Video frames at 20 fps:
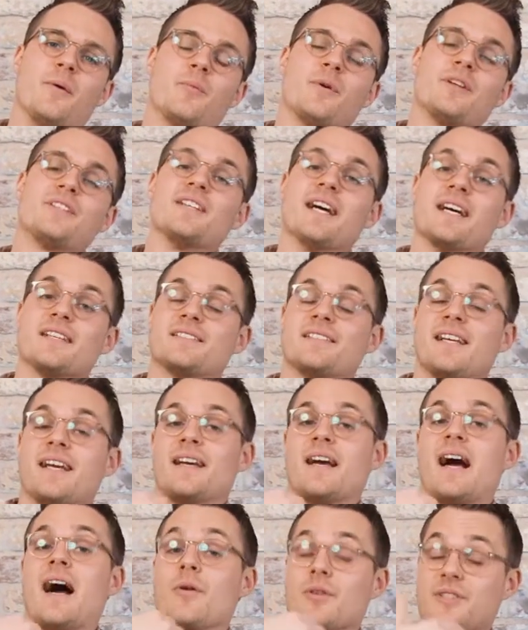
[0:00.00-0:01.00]
We charge
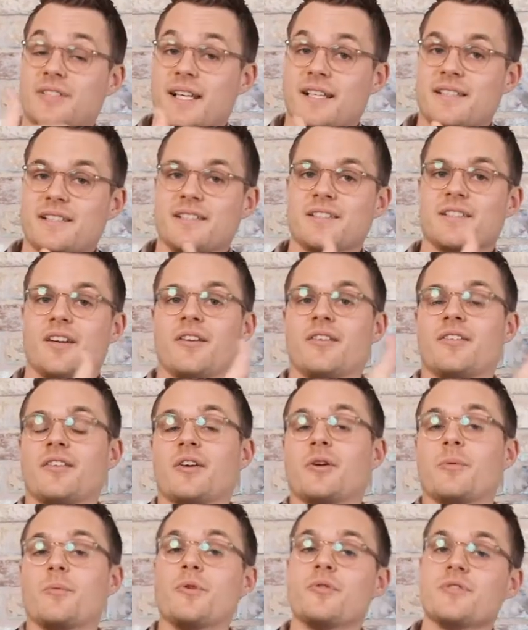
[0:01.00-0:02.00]
our taxes on
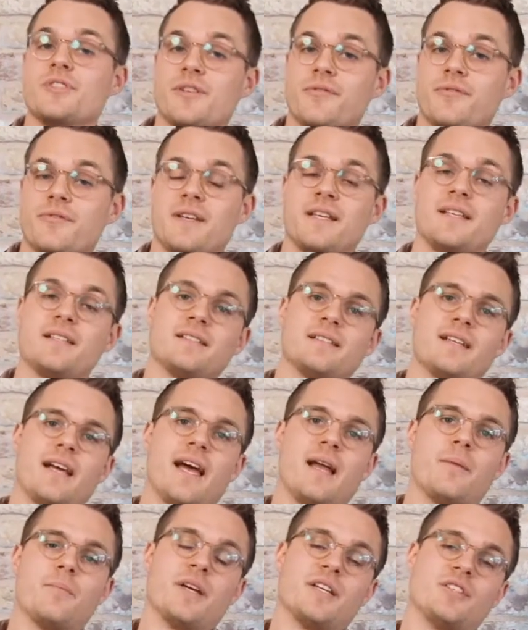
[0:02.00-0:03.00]
the community fees
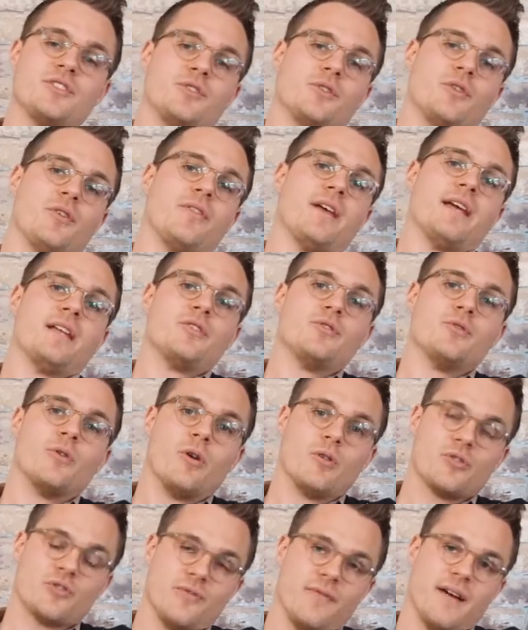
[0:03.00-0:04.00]
and make sure that
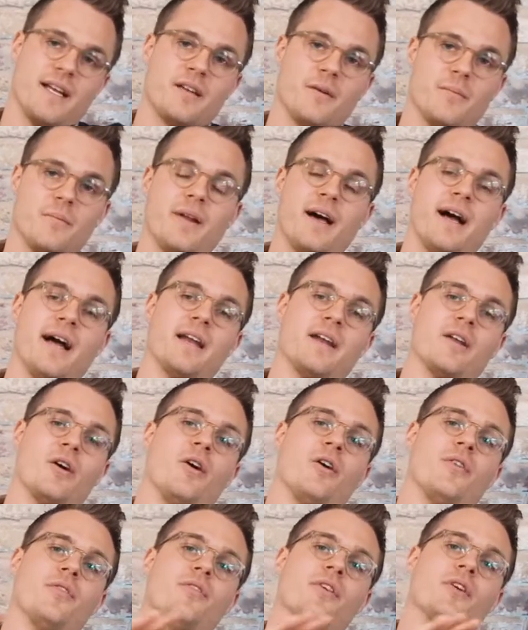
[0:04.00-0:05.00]
you're also VAT compliant
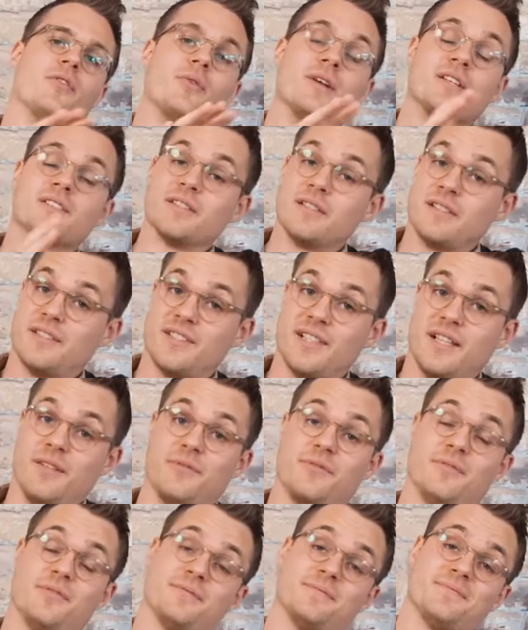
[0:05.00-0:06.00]
on the rental itself.